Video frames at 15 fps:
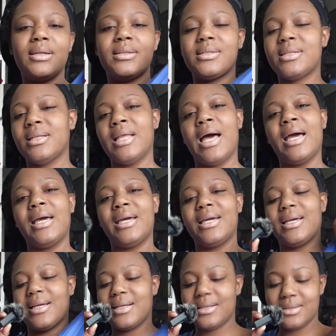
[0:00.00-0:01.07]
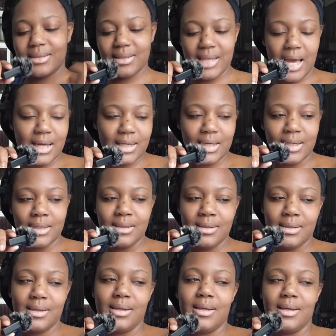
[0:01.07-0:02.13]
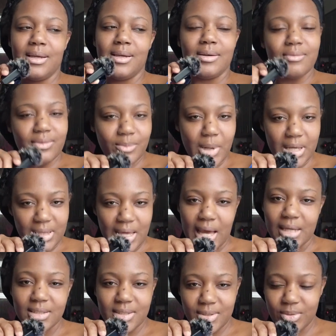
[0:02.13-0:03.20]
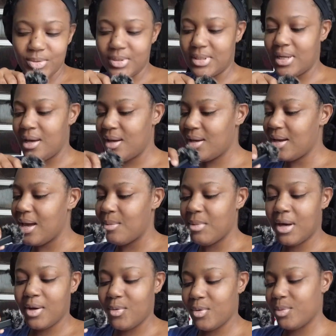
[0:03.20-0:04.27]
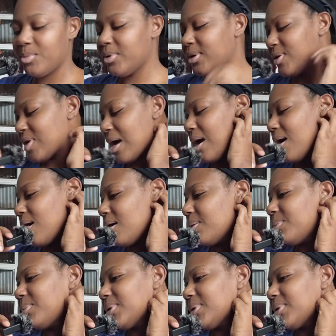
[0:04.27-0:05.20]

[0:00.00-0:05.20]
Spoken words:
to like clock in for my last Tuesday at my corporate job.